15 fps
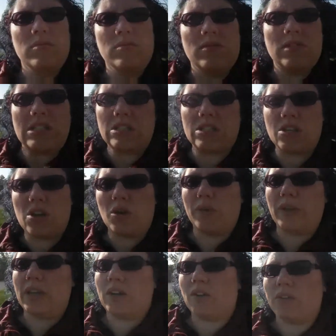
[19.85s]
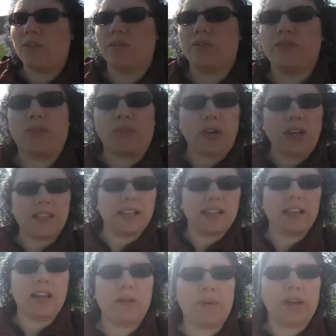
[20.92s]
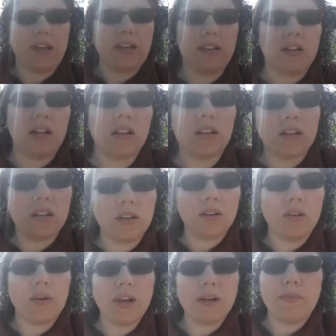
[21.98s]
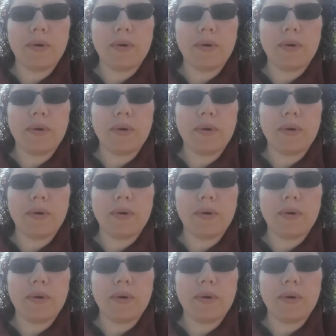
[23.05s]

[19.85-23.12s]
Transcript: snowing or freezing, I'd be a little annoyed,